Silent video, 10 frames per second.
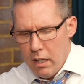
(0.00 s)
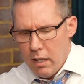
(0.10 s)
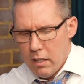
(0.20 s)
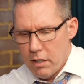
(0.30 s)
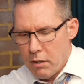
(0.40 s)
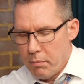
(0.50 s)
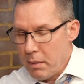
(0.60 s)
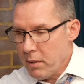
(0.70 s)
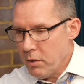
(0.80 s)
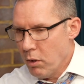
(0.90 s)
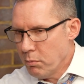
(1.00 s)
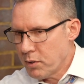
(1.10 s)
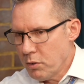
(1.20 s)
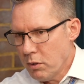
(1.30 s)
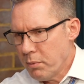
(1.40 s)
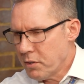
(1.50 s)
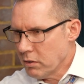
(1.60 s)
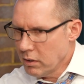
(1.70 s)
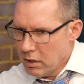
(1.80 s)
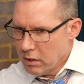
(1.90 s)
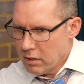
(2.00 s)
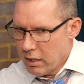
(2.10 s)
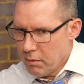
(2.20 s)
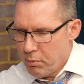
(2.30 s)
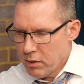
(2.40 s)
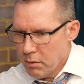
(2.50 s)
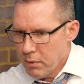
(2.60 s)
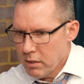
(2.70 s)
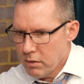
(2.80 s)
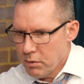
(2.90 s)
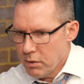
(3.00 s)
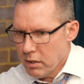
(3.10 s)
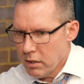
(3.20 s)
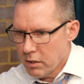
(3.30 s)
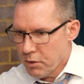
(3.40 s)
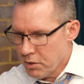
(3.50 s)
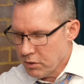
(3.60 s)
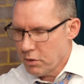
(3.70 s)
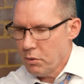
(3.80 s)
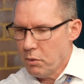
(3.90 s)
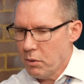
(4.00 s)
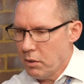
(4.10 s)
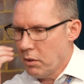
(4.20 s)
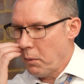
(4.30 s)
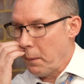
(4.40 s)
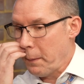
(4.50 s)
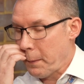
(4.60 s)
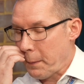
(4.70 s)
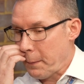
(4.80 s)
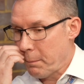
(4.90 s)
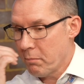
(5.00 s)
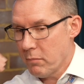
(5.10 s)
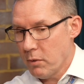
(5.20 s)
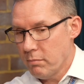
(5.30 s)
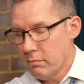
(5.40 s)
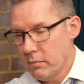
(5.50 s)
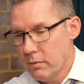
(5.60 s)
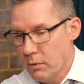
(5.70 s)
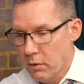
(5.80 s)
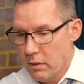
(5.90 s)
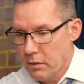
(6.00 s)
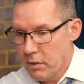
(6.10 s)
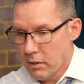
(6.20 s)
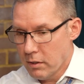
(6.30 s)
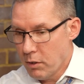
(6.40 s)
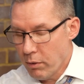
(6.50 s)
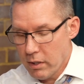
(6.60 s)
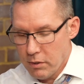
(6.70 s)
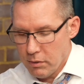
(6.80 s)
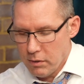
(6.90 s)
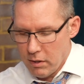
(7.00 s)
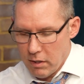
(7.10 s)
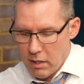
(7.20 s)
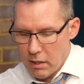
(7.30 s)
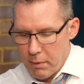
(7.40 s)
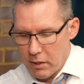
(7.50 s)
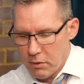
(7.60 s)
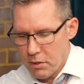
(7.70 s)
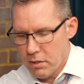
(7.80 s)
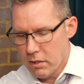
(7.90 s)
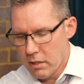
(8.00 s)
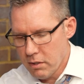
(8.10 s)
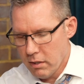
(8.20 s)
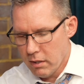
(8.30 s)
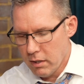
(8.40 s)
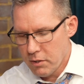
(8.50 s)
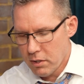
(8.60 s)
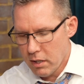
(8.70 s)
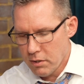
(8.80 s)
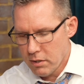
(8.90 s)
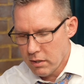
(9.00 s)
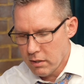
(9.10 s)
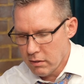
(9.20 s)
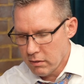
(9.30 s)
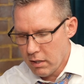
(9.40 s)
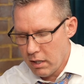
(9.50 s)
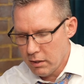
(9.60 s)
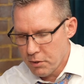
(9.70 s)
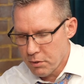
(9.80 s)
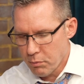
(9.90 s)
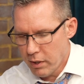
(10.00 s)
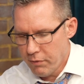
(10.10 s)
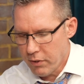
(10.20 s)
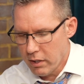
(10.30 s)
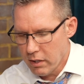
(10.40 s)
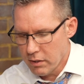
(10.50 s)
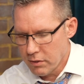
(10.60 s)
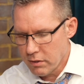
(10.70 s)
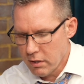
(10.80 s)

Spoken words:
maybe you homeschool, but you're looking to put them into a Christian school, or you're going to think about a Christian education in college or whatever it is.